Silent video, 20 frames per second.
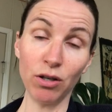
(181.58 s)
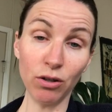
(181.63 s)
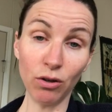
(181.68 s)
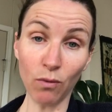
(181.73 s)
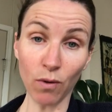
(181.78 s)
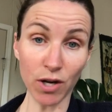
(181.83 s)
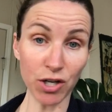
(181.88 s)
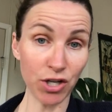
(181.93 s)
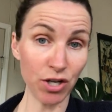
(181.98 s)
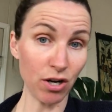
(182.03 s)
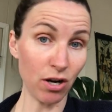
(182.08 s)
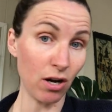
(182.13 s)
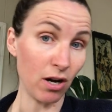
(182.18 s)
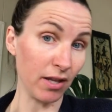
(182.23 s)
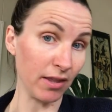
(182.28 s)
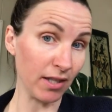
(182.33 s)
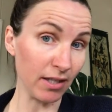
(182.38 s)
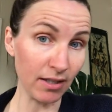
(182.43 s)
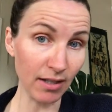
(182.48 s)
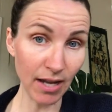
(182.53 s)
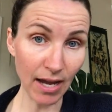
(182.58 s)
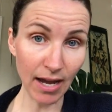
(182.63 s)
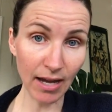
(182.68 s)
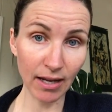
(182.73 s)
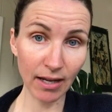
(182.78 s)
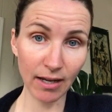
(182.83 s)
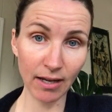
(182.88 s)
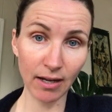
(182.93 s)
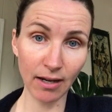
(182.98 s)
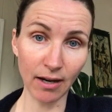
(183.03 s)
do Gua Sha on the
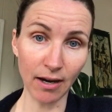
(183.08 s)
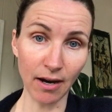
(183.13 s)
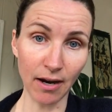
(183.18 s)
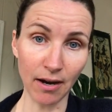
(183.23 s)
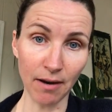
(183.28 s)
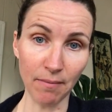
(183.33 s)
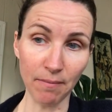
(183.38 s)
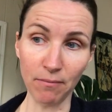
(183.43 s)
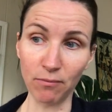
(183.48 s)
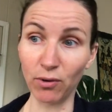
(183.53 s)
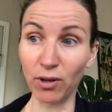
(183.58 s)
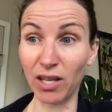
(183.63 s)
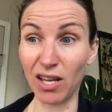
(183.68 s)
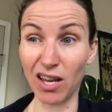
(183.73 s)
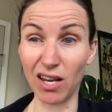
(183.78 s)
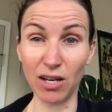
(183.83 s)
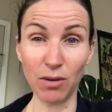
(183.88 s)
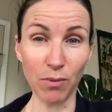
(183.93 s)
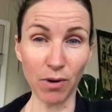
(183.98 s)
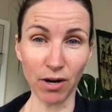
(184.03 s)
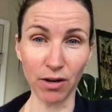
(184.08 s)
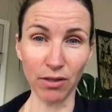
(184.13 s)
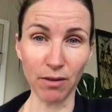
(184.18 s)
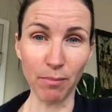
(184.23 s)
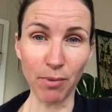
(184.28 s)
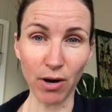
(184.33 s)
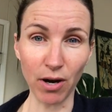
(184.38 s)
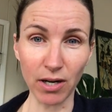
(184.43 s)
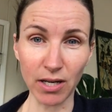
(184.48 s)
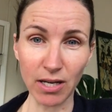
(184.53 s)
neck, really anywhere on the
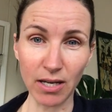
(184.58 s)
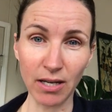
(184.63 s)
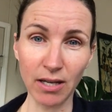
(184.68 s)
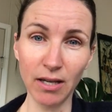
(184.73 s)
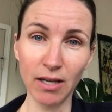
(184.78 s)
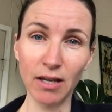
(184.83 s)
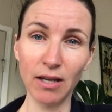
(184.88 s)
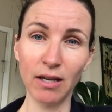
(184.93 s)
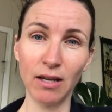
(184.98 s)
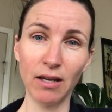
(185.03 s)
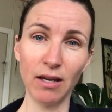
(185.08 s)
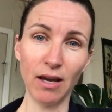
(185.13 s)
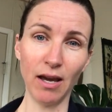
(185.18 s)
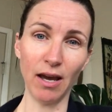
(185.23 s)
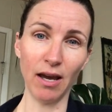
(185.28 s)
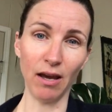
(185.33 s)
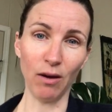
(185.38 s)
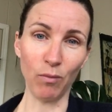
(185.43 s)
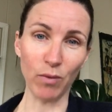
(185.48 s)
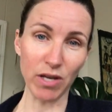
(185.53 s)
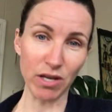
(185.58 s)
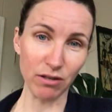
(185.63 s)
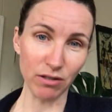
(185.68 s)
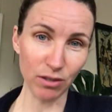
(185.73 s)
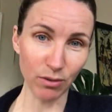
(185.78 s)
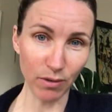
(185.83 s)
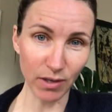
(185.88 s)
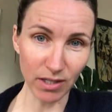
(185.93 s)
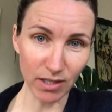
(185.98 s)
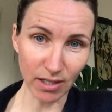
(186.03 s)
body. And when you
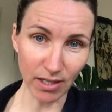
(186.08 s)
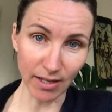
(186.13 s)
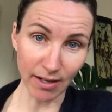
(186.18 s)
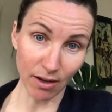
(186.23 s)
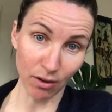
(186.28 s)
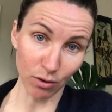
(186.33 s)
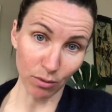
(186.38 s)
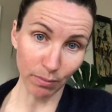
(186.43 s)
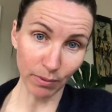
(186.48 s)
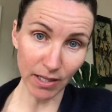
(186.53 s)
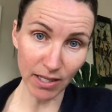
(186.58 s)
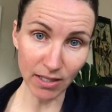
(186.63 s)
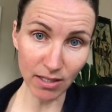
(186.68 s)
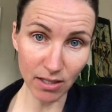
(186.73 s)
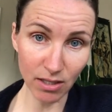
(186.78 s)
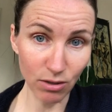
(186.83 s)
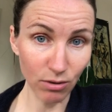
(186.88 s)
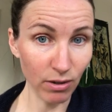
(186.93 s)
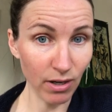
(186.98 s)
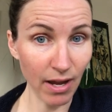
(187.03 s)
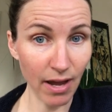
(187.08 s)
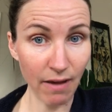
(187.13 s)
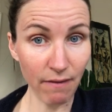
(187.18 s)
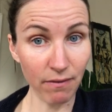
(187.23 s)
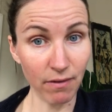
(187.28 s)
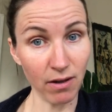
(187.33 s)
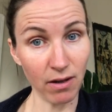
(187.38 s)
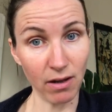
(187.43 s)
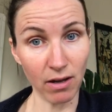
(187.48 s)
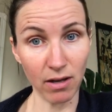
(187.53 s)
do it in other places, you can have
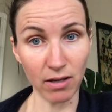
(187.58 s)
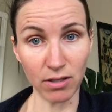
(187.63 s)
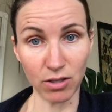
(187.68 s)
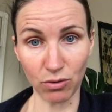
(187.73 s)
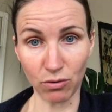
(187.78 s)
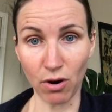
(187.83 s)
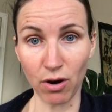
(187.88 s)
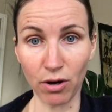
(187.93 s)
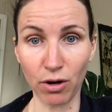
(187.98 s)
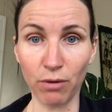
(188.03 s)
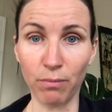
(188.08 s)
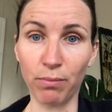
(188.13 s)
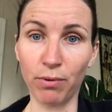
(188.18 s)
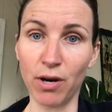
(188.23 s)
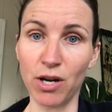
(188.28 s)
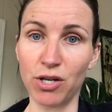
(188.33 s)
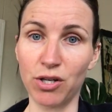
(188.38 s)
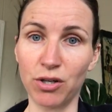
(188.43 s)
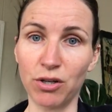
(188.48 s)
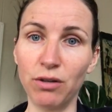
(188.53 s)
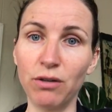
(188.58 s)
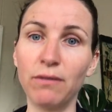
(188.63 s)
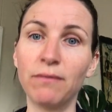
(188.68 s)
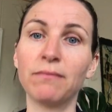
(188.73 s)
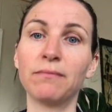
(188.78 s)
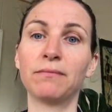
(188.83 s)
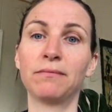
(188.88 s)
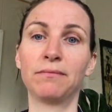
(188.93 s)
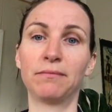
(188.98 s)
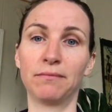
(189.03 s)
a stronger pressure,
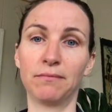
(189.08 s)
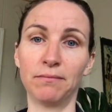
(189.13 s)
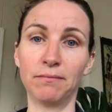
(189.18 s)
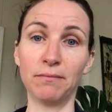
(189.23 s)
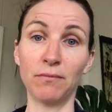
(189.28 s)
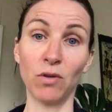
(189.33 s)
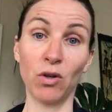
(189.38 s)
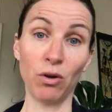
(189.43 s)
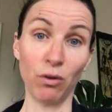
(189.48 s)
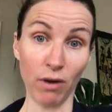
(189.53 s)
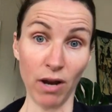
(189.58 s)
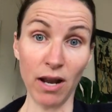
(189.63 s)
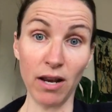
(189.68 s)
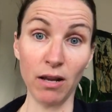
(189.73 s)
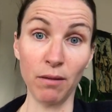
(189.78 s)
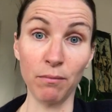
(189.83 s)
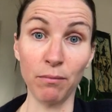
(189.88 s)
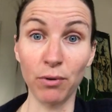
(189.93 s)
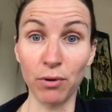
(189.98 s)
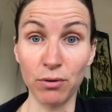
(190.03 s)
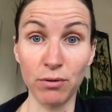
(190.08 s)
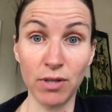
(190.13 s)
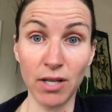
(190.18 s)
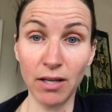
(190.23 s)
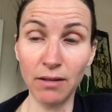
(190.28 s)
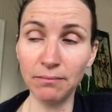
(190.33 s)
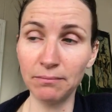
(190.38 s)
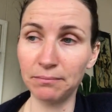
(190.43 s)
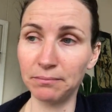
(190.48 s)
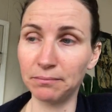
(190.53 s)
creating
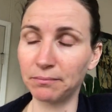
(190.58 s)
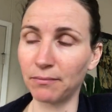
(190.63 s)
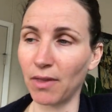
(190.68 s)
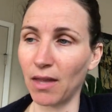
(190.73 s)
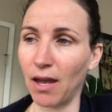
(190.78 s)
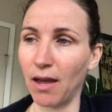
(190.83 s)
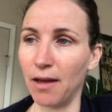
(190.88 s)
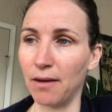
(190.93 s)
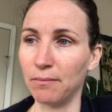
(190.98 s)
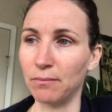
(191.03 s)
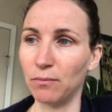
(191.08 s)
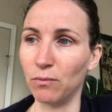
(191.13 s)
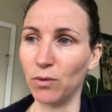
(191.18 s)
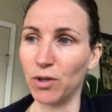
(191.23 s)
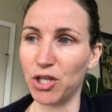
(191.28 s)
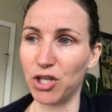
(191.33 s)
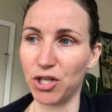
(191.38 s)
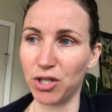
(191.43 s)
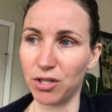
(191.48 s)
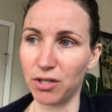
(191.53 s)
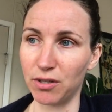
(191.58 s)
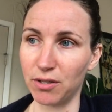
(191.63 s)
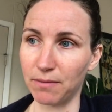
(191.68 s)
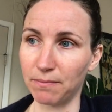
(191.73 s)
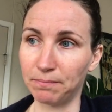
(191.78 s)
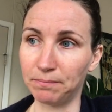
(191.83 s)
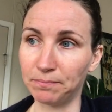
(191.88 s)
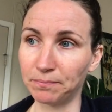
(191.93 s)
bruising, which is